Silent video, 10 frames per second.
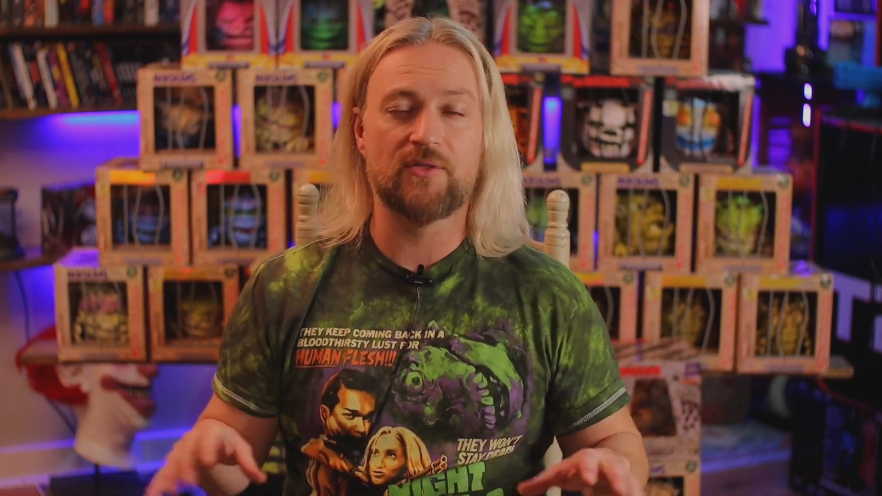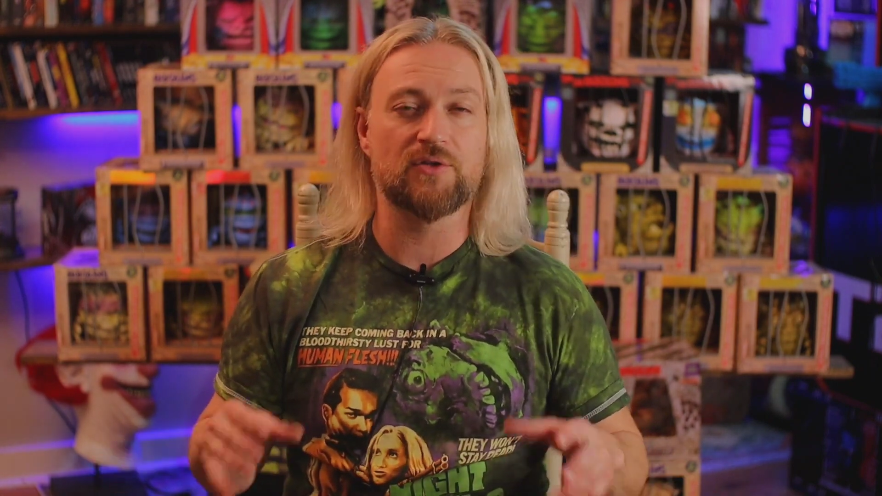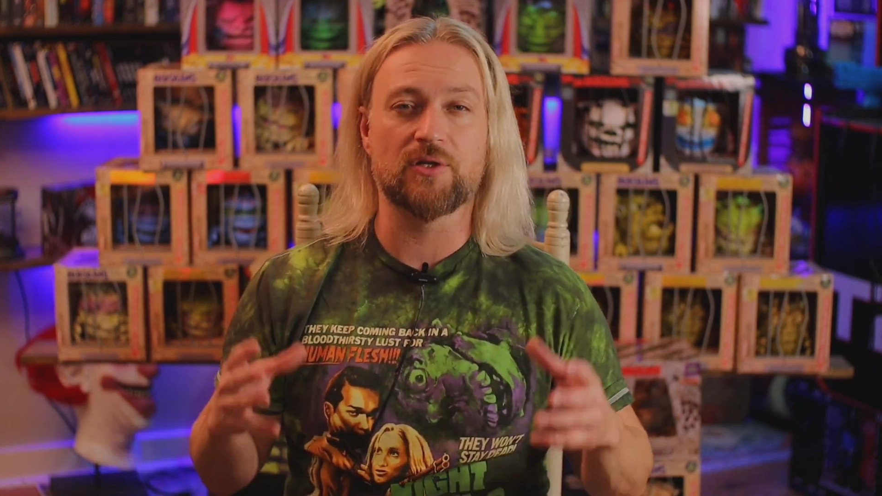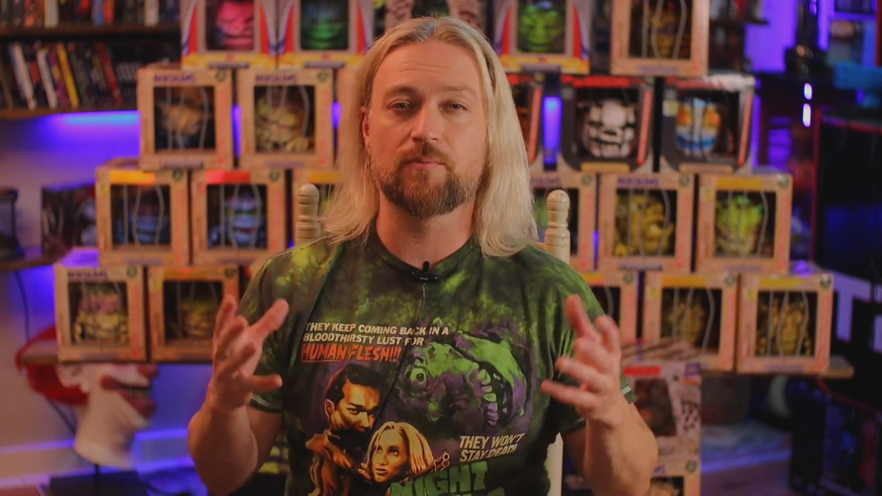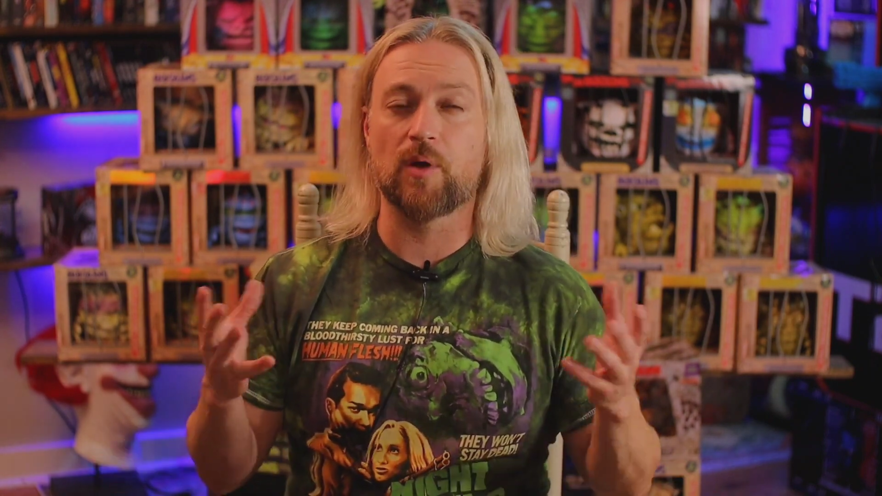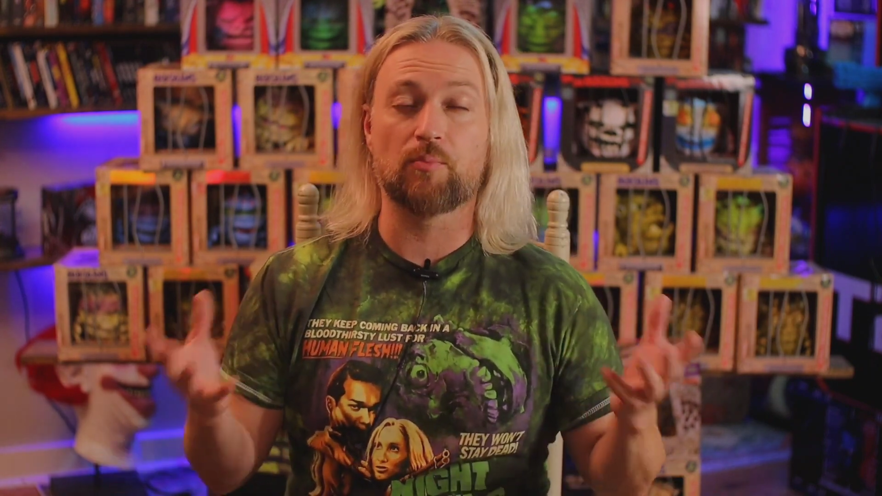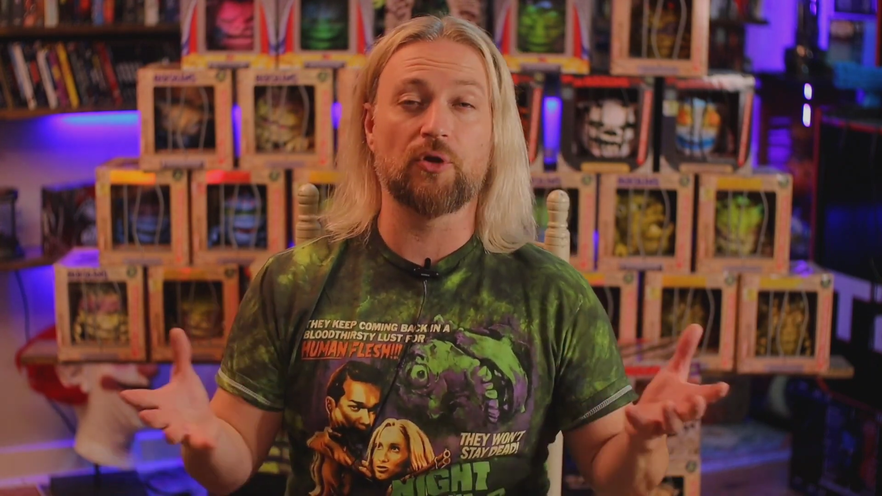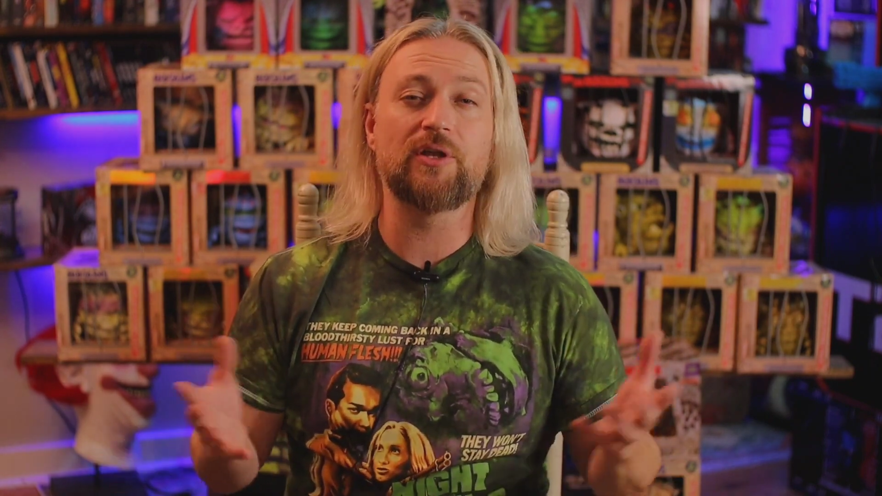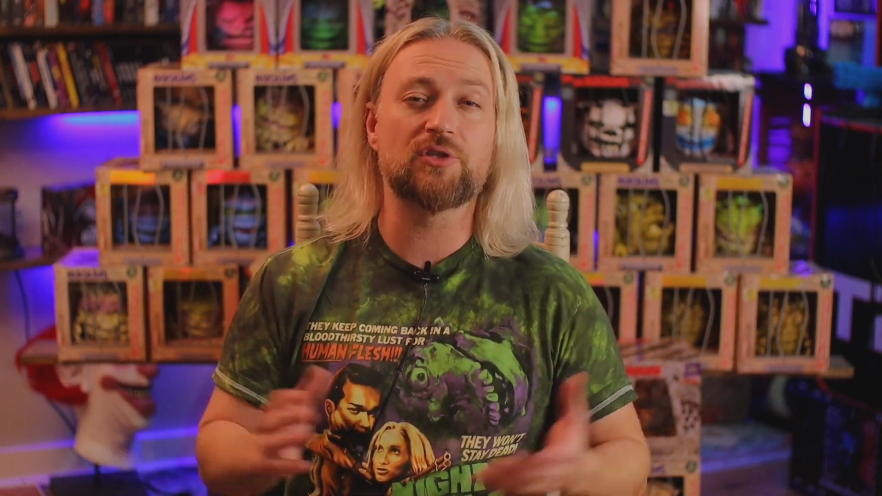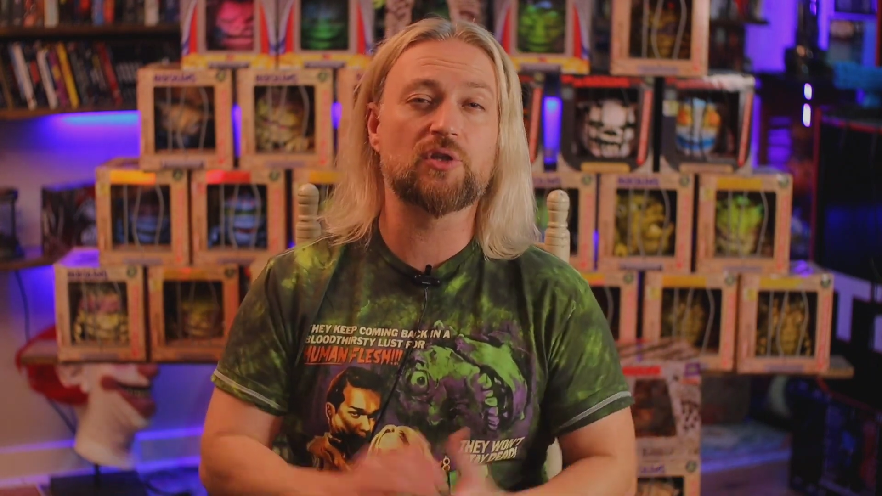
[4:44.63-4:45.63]
There's a, a
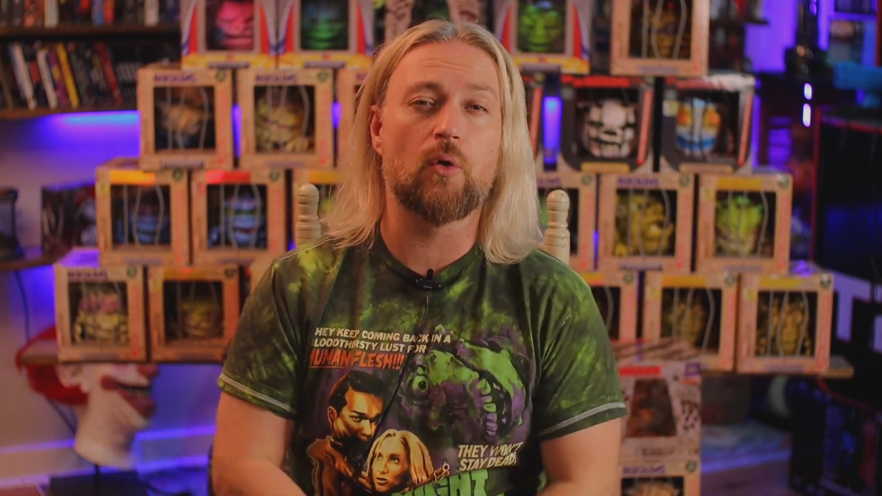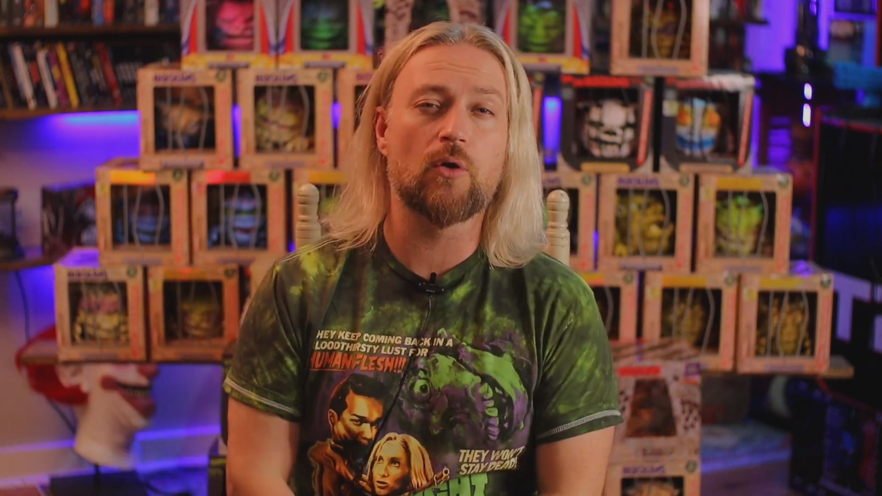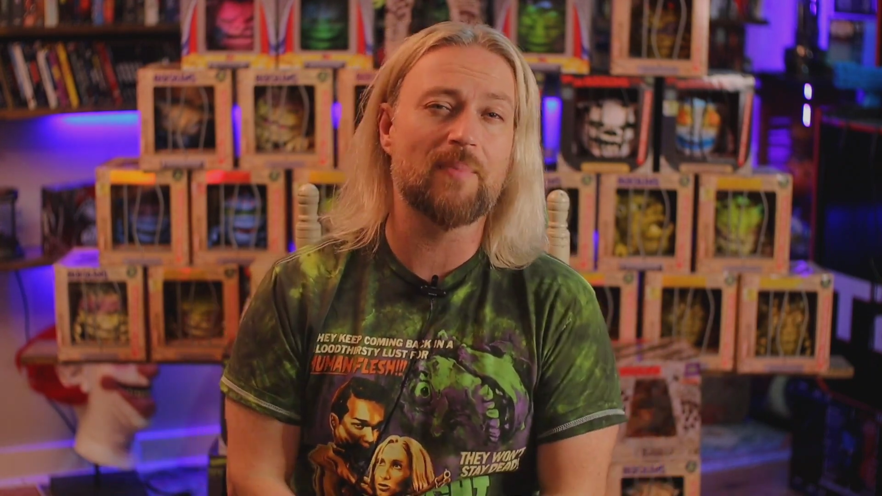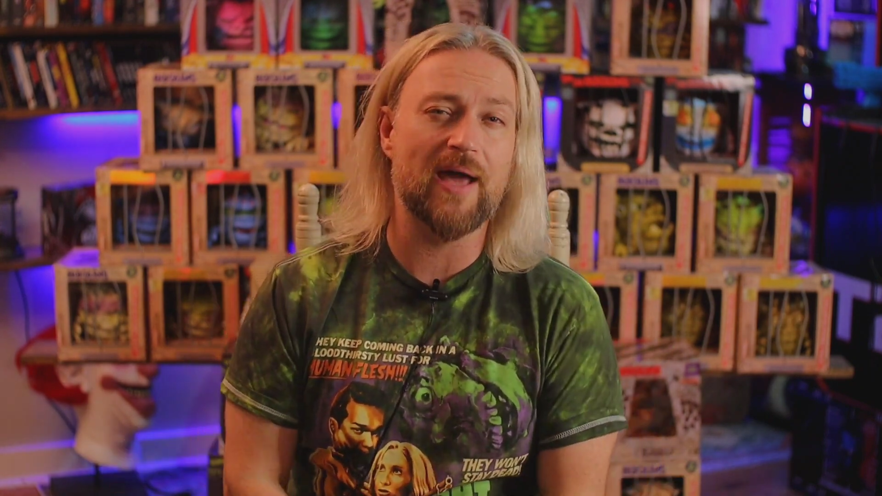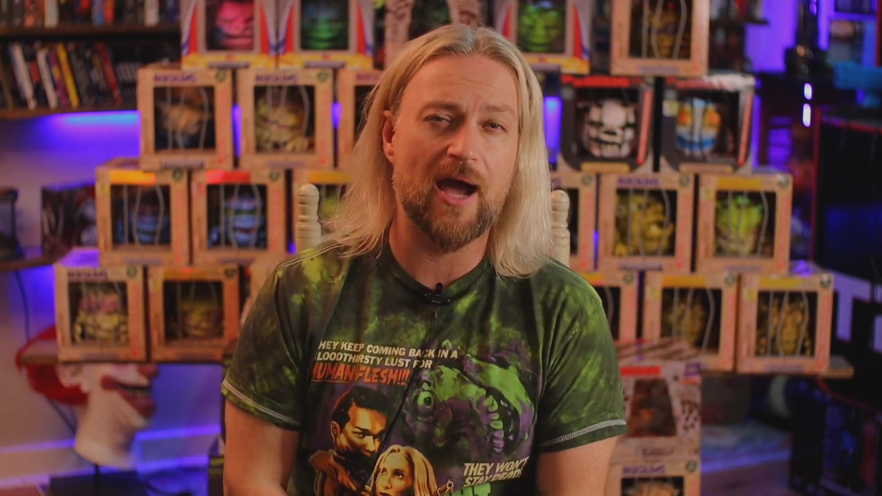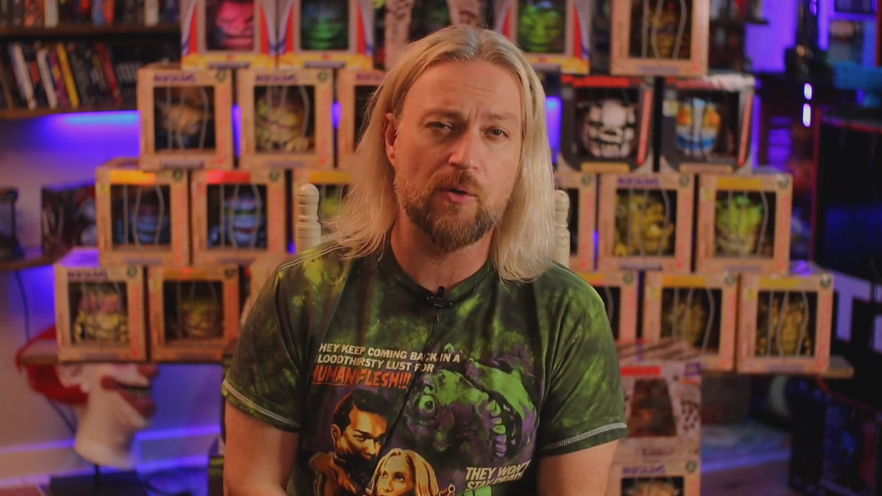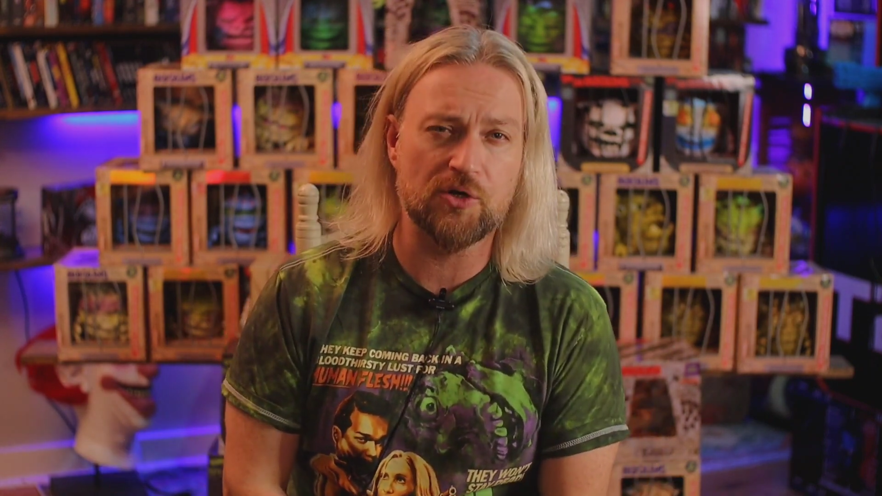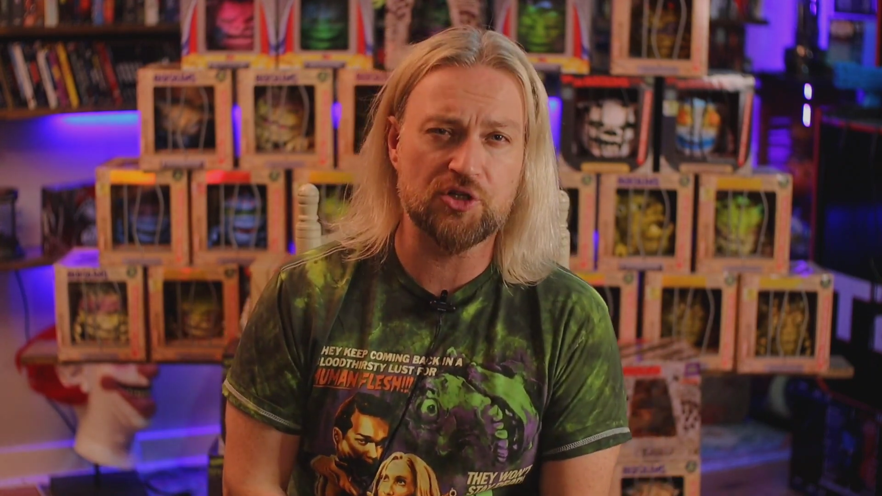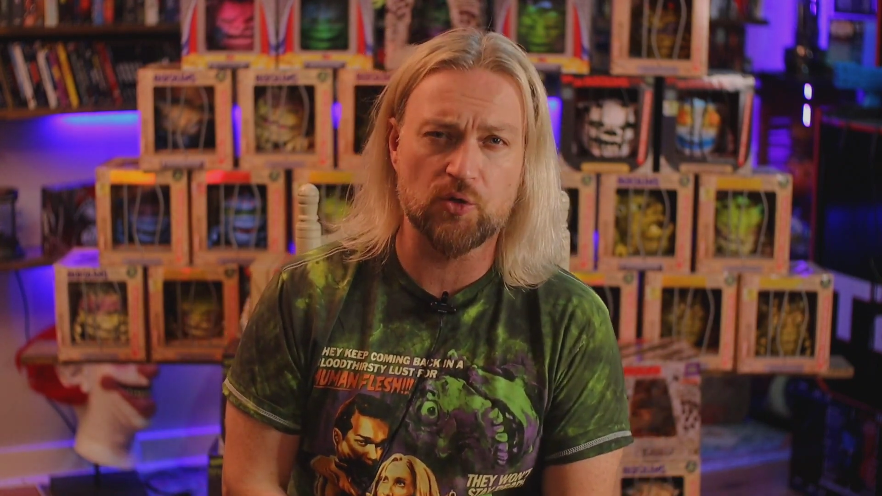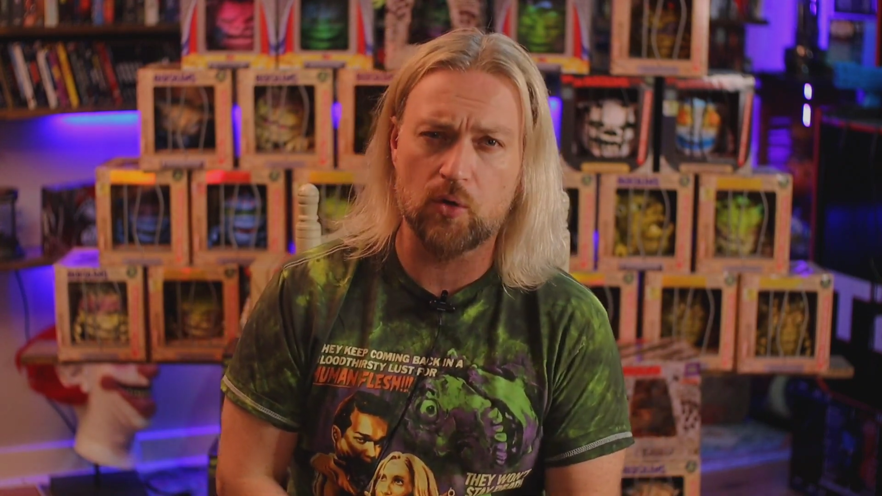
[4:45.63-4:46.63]
brilliant score by
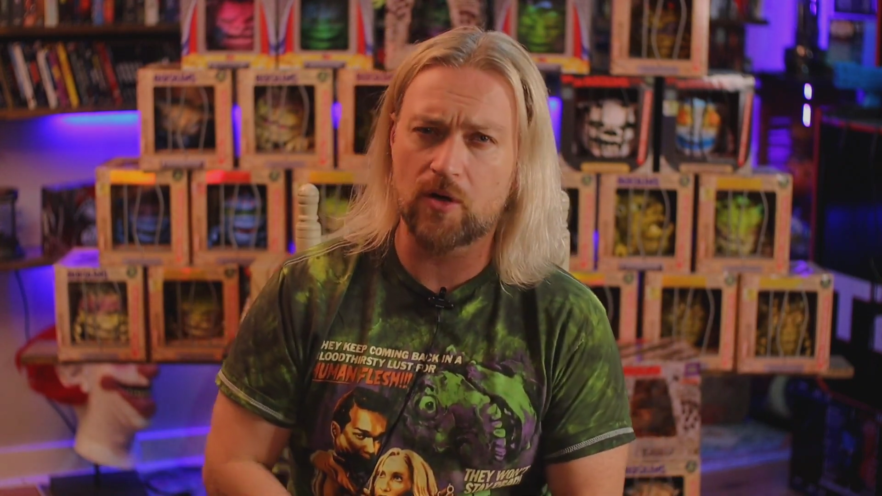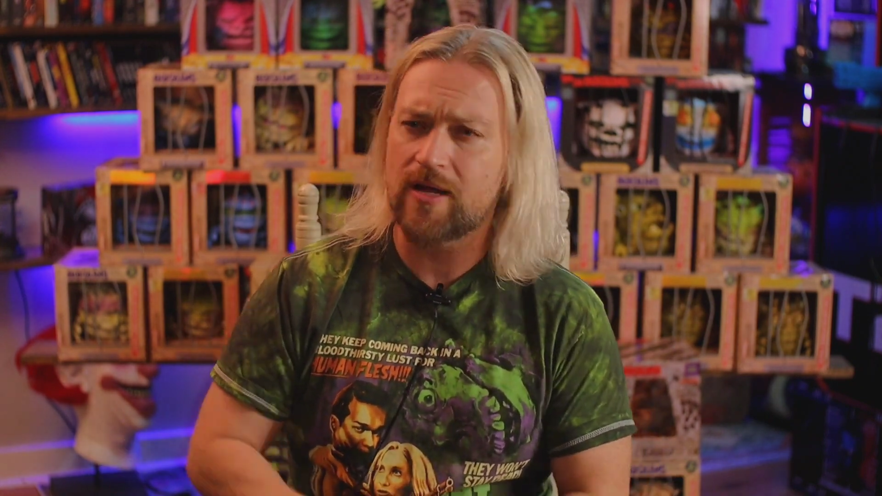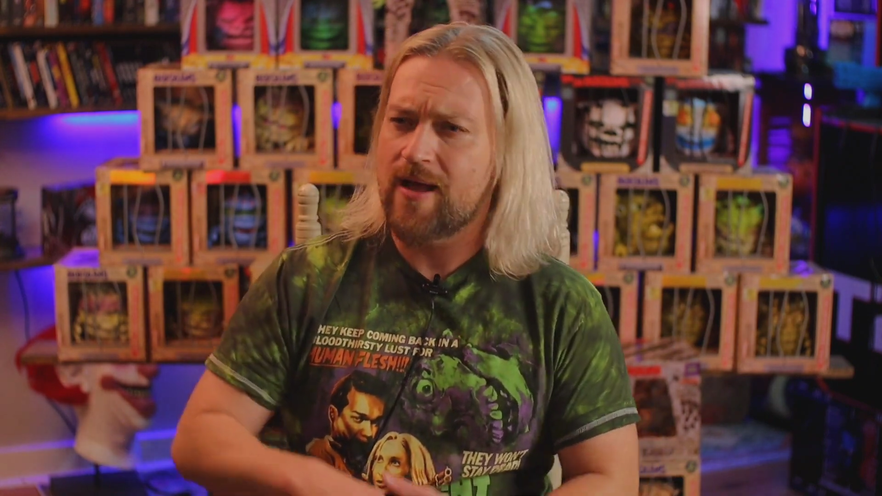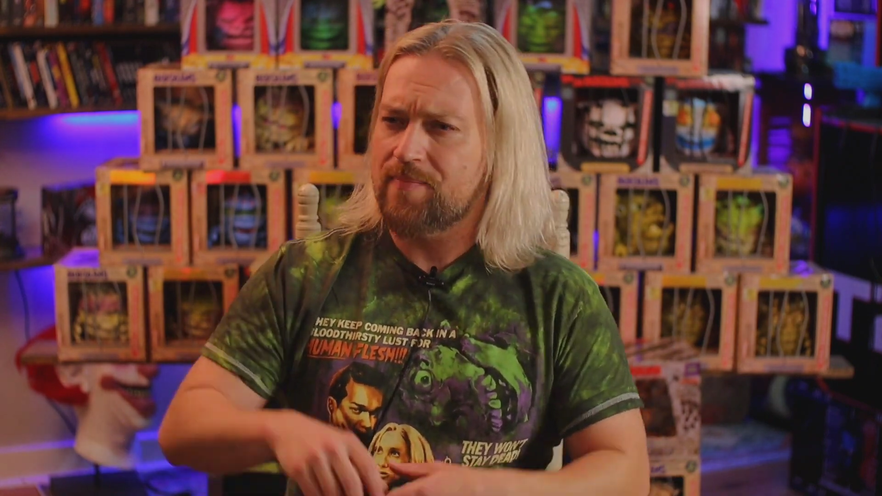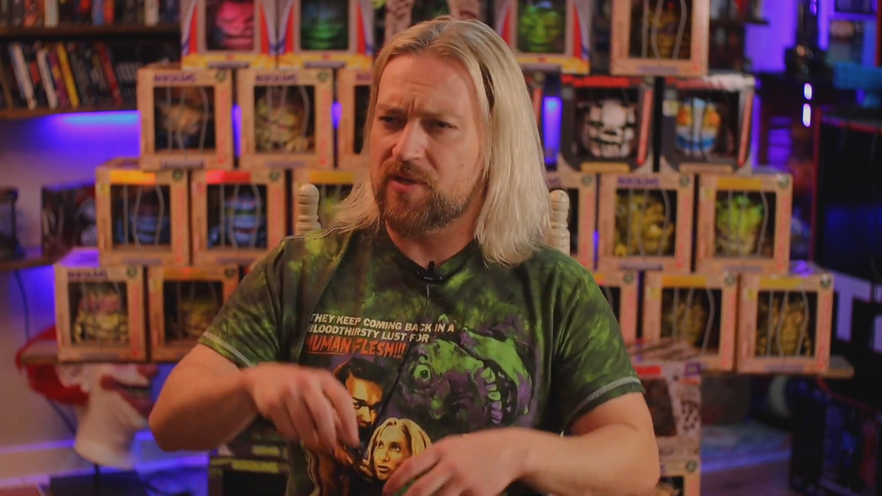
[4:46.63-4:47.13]
Howard Shore.